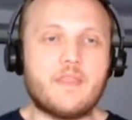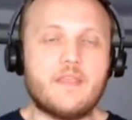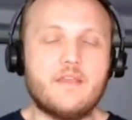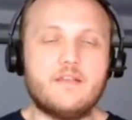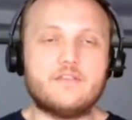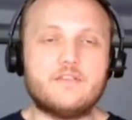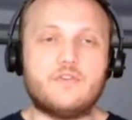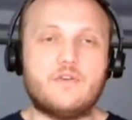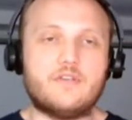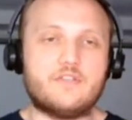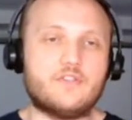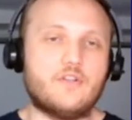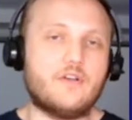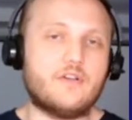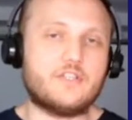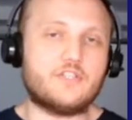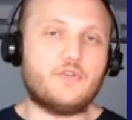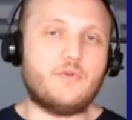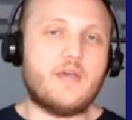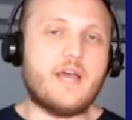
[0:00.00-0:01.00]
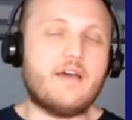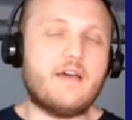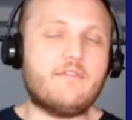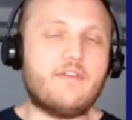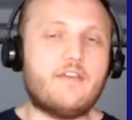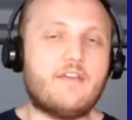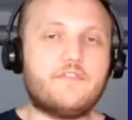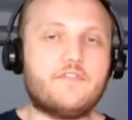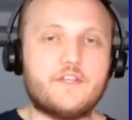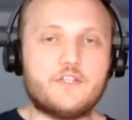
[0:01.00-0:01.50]
So as long as you have
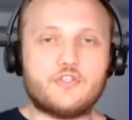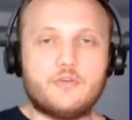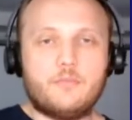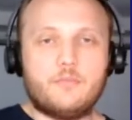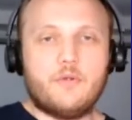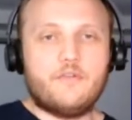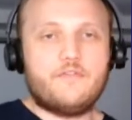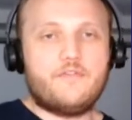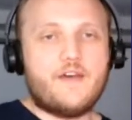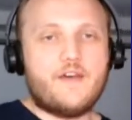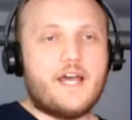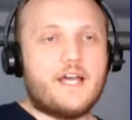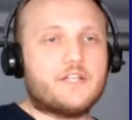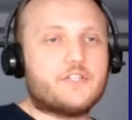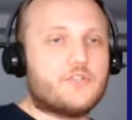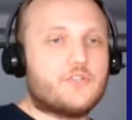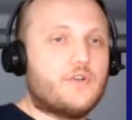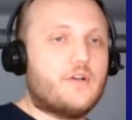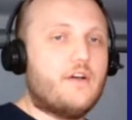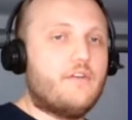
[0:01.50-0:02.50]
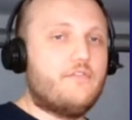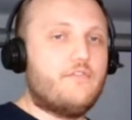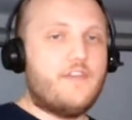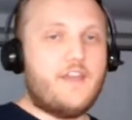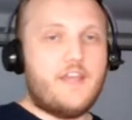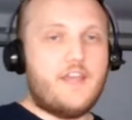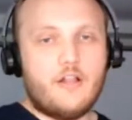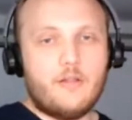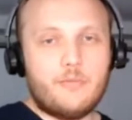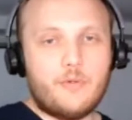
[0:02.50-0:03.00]
a phishable factor
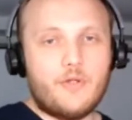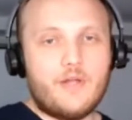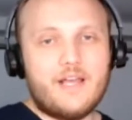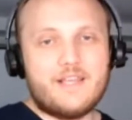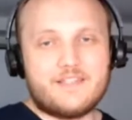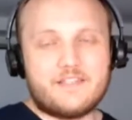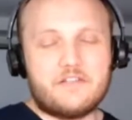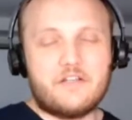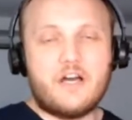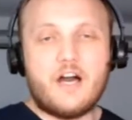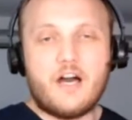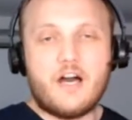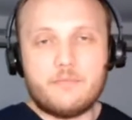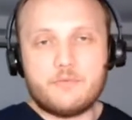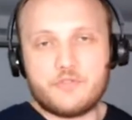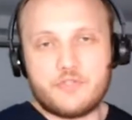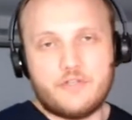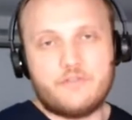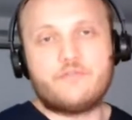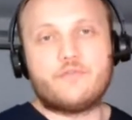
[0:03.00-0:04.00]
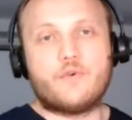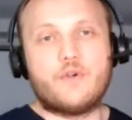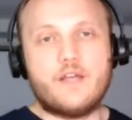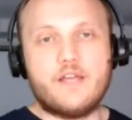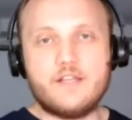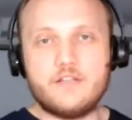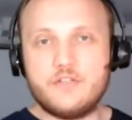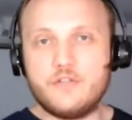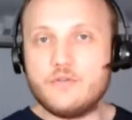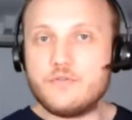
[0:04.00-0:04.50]
available as an option for
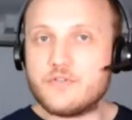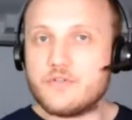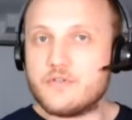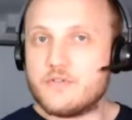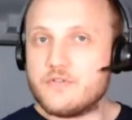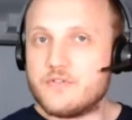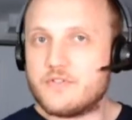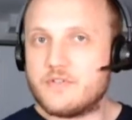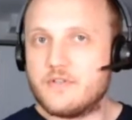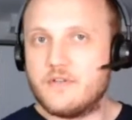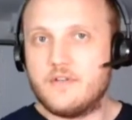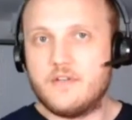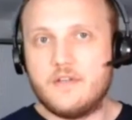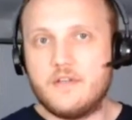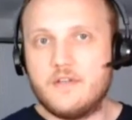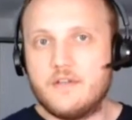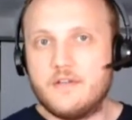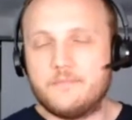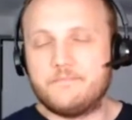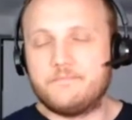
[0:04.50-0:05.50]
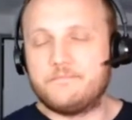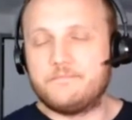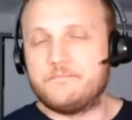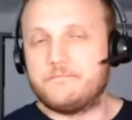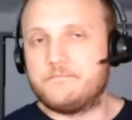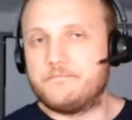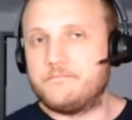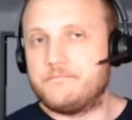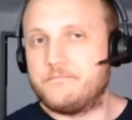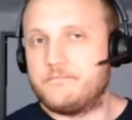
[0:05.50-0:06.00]
end users,
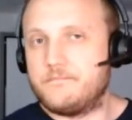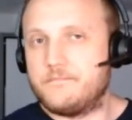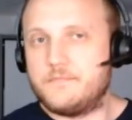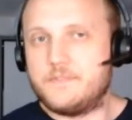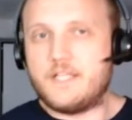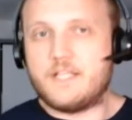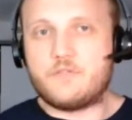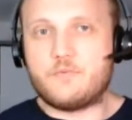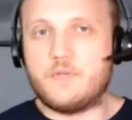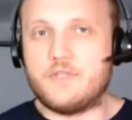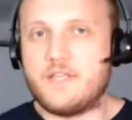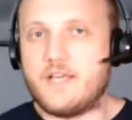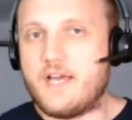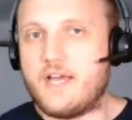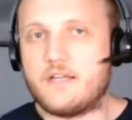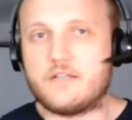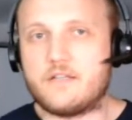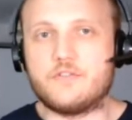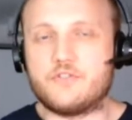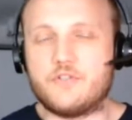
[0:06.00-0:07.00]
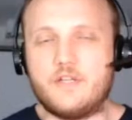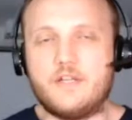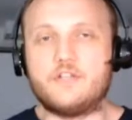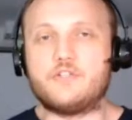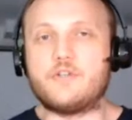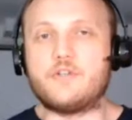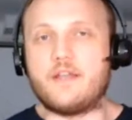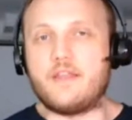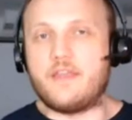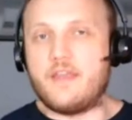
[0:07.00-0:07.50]
that's what the hackers are going
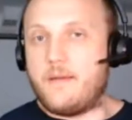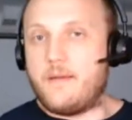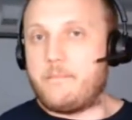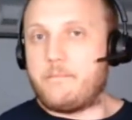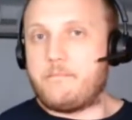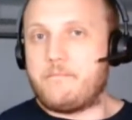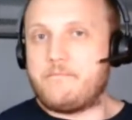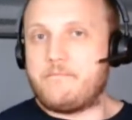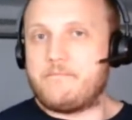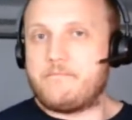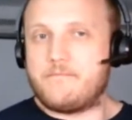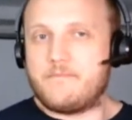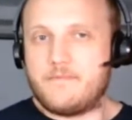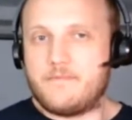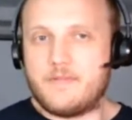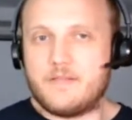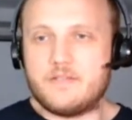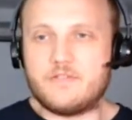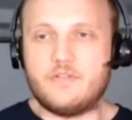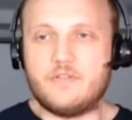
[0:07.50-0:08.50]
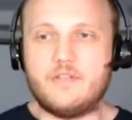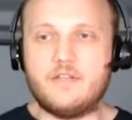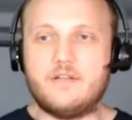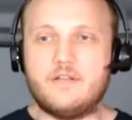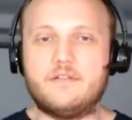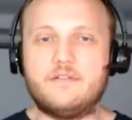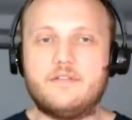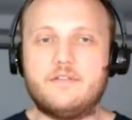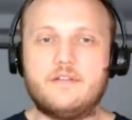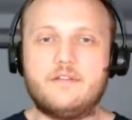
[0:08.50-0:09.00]
to try to get. So
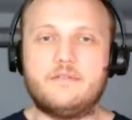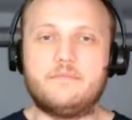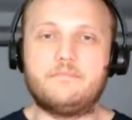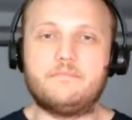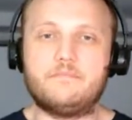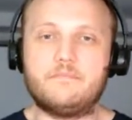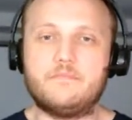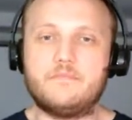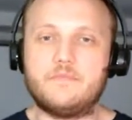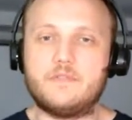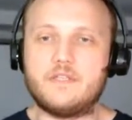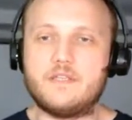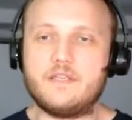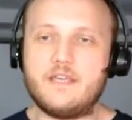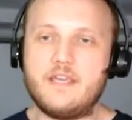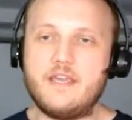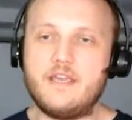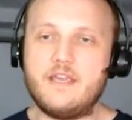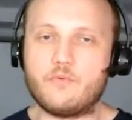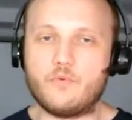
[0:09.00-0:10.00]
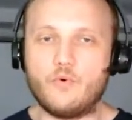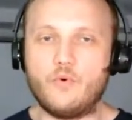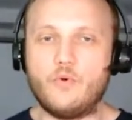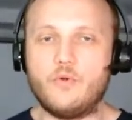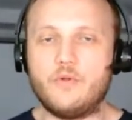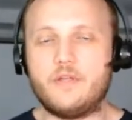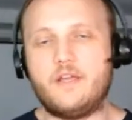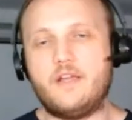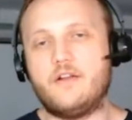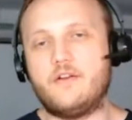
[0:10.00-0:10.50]
the key
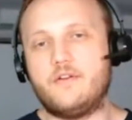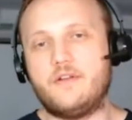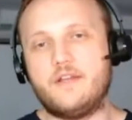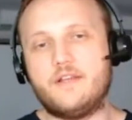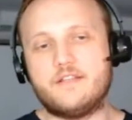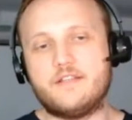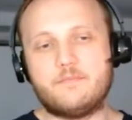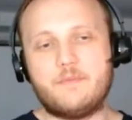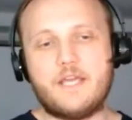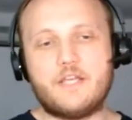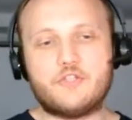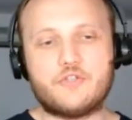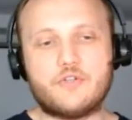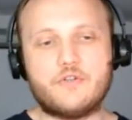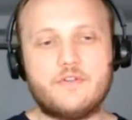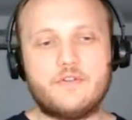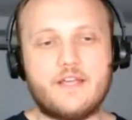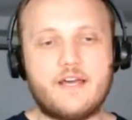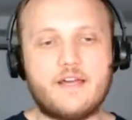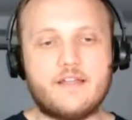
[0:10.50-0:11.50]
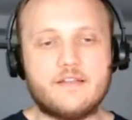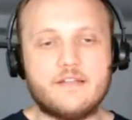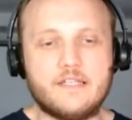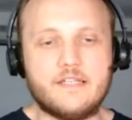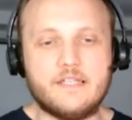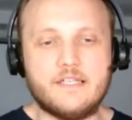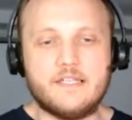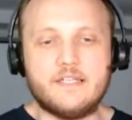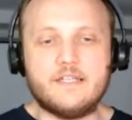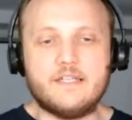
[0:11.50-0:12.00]
rule here is make sure that
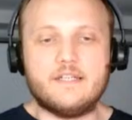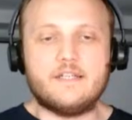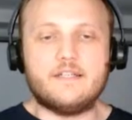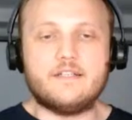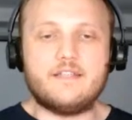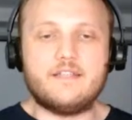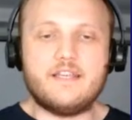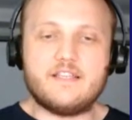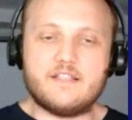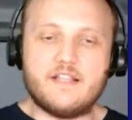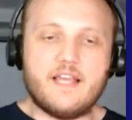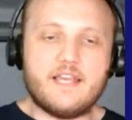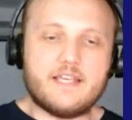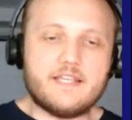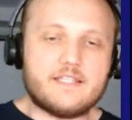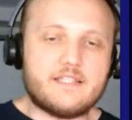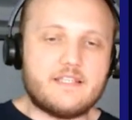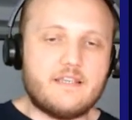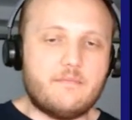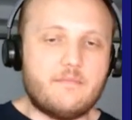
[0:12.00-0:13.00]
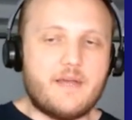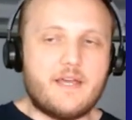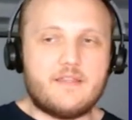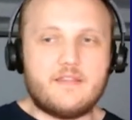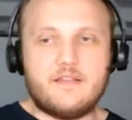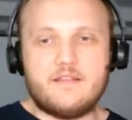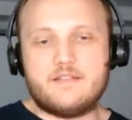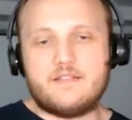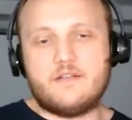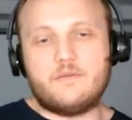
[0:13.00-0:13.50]
these legacy
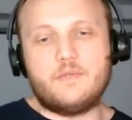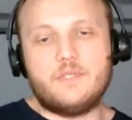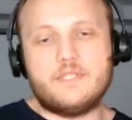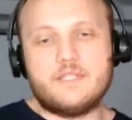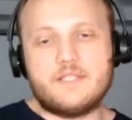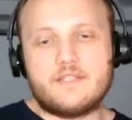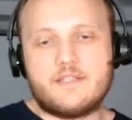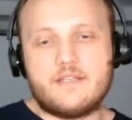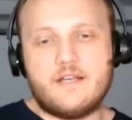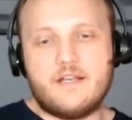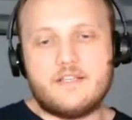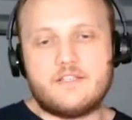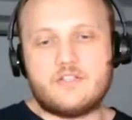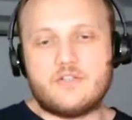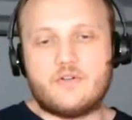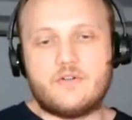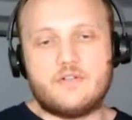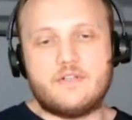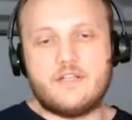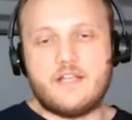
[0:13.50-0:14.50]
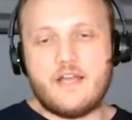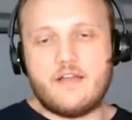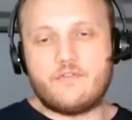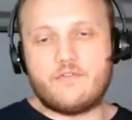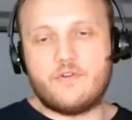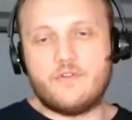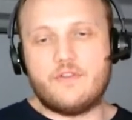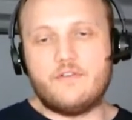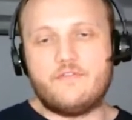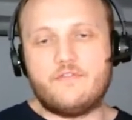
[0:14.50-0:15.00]
methods that we discussed are
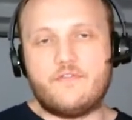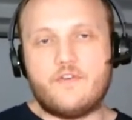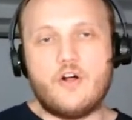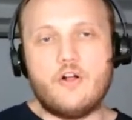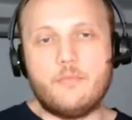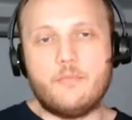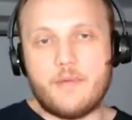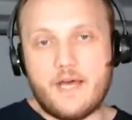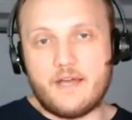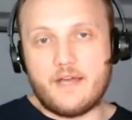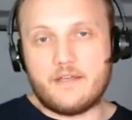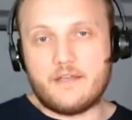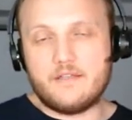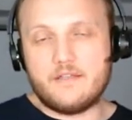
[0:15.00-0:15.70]
never the fallback,